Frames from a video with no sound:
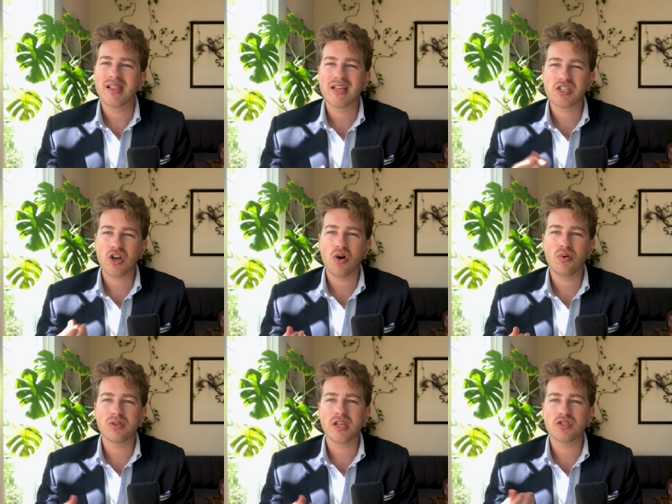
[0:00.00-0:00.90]
less
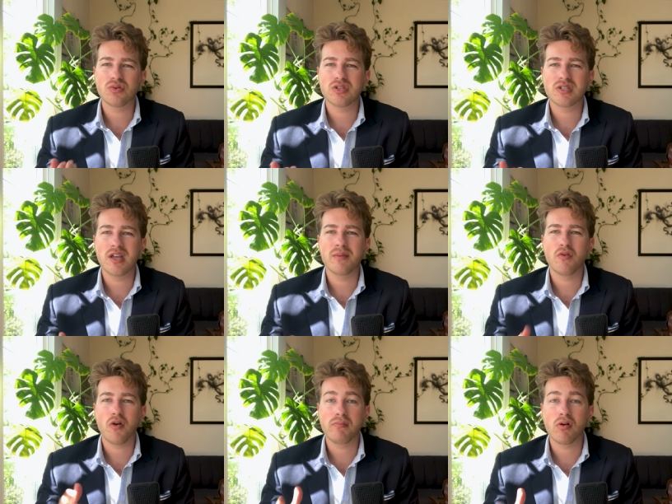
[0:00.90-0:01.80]
cold, less austere,
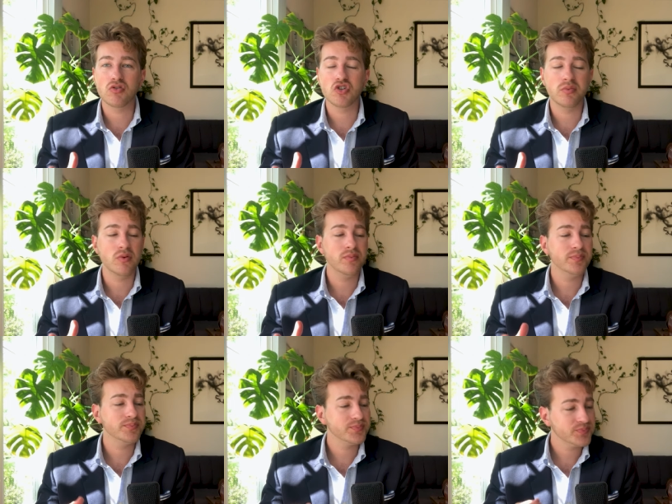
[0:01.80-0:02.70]
more approachable.
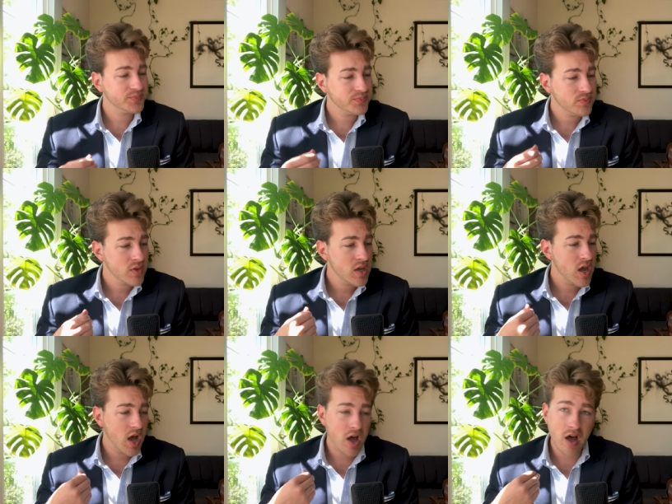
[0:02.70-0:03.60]

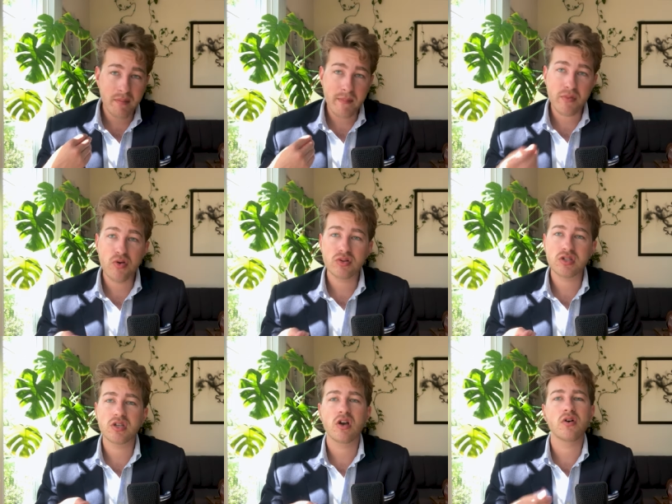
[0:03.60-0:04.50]
Um,
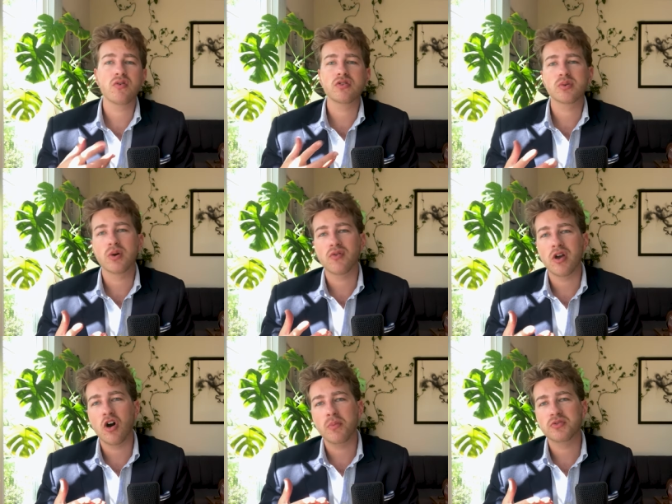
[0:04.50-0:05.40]
boots are also a
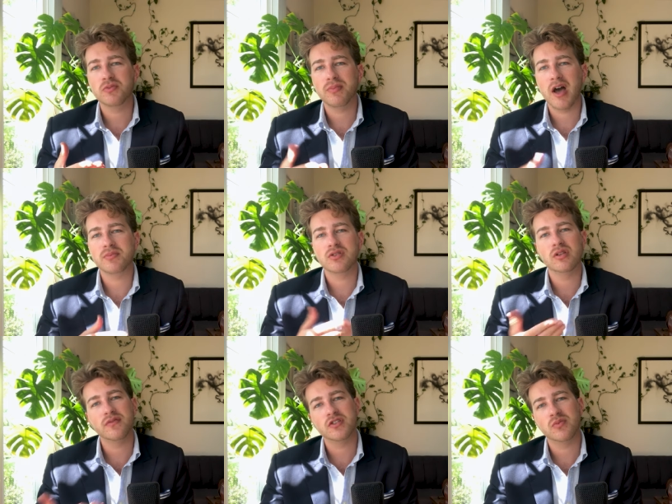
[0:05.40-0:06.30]
great option. Perhaps you
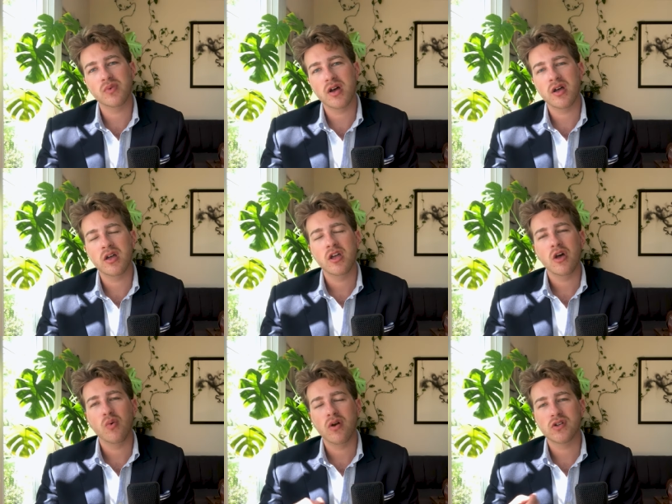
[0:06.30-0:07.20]
live somewhere
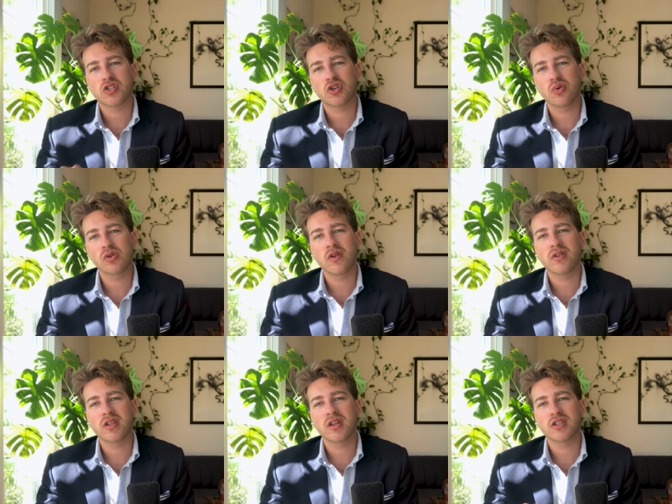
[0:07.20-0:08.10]
where it's cooler
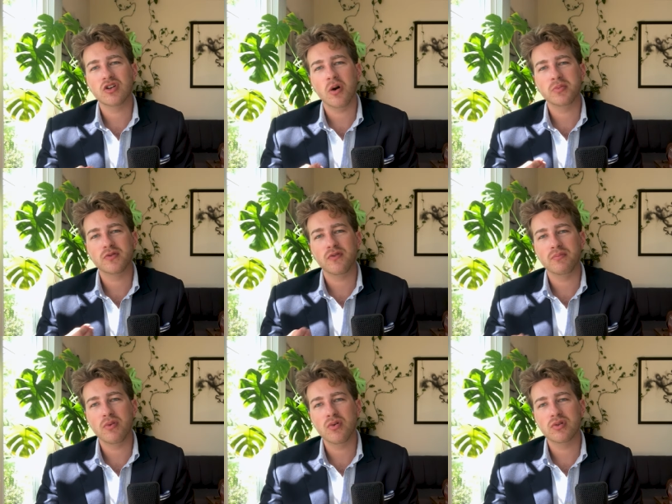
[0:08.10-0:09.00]
and you need to opt for
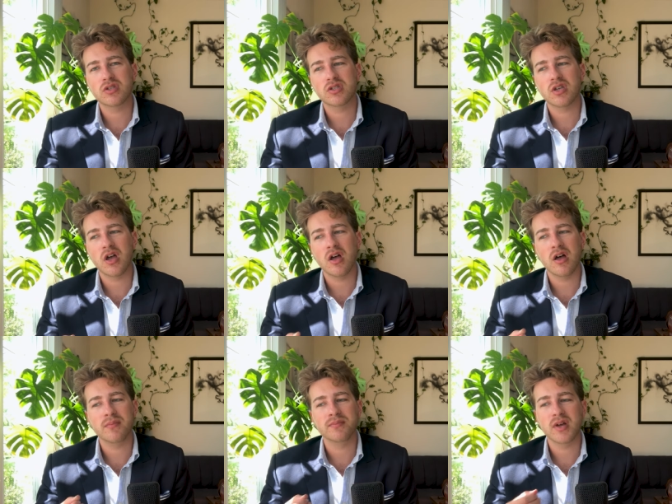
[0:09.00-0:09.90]
boots.
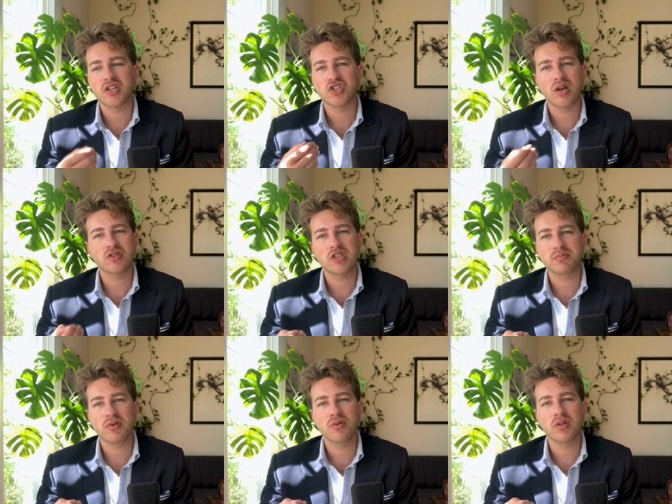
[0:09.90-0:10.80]
Um, a Chelsea
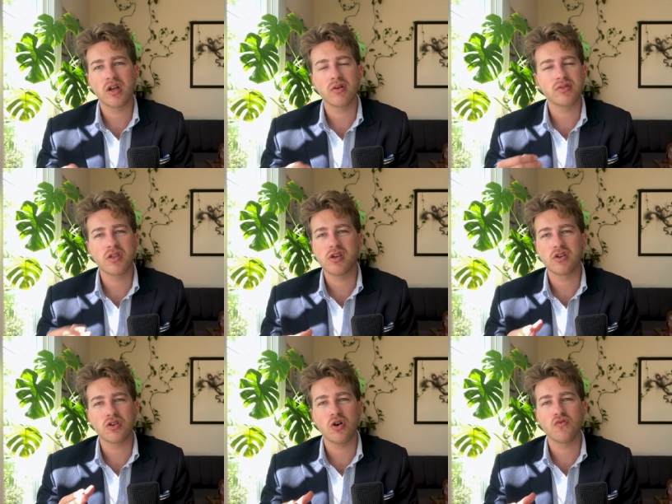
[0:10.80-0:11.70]
boot, I don't think you
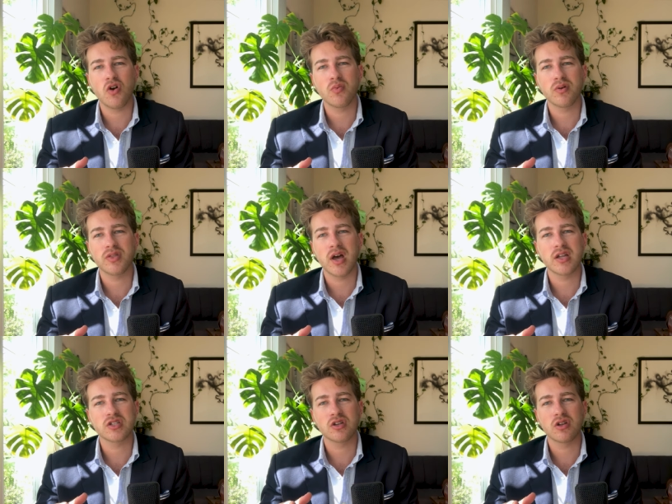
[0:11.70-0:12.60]
can go wrong with that.
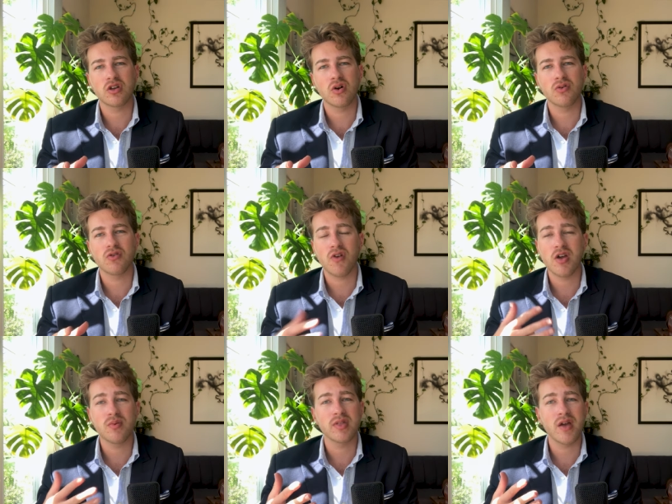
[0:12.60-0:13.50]
It's gonna go great
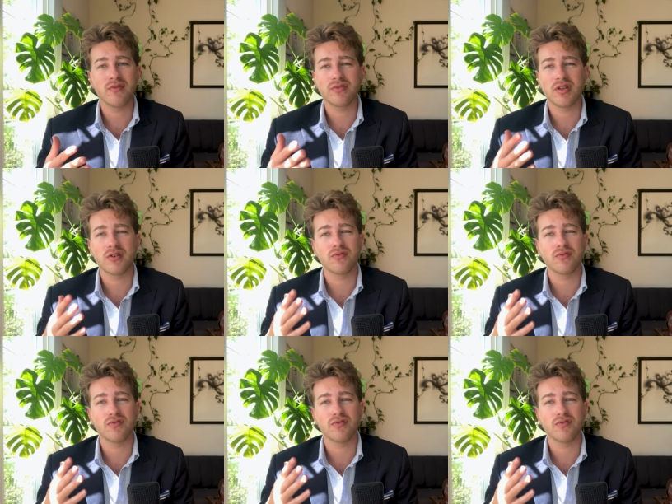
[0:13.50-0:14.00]
with everything